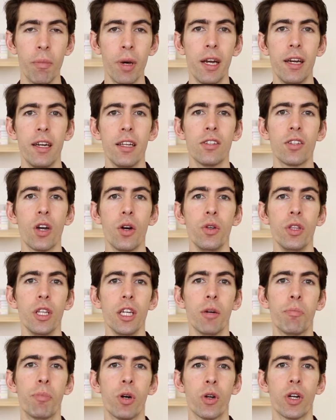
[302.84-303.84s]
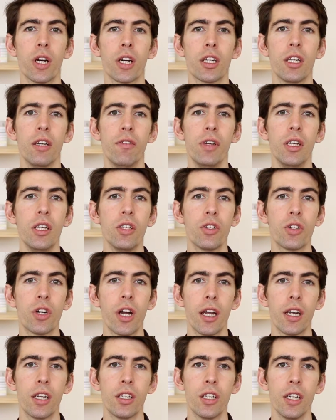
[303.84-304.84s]
but it is only a productivity
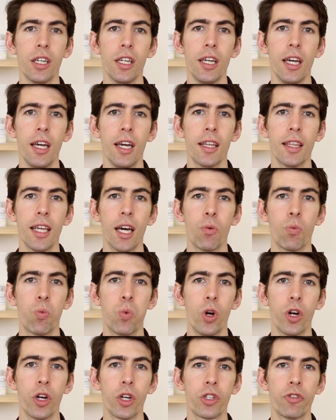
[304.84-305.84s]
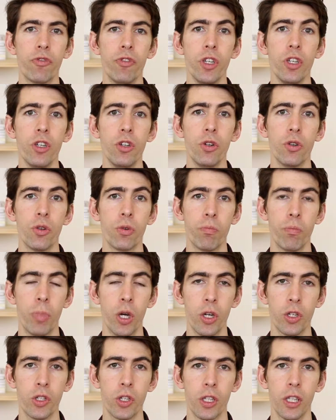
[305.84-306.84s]
strategy that works for you
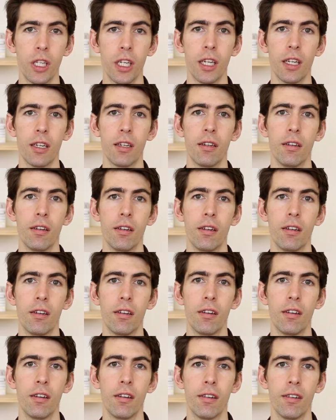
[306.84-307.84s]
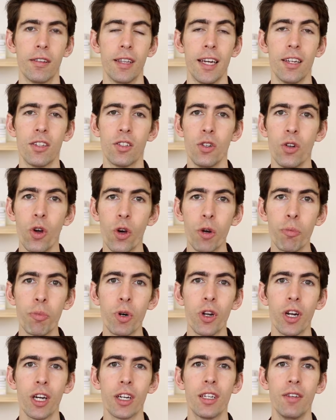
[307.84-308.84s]
personally. That is not a
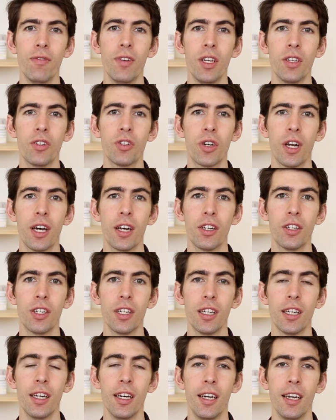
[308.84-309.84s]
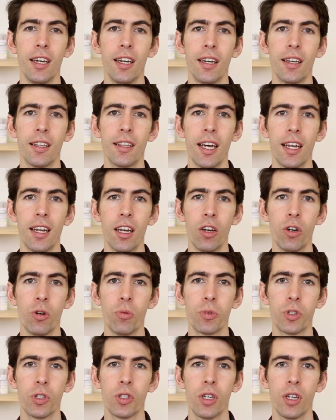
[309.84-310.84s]
productivity strategy that
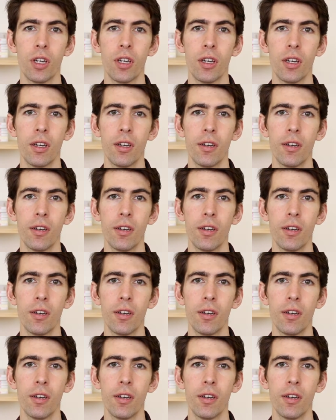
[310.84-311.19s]
helps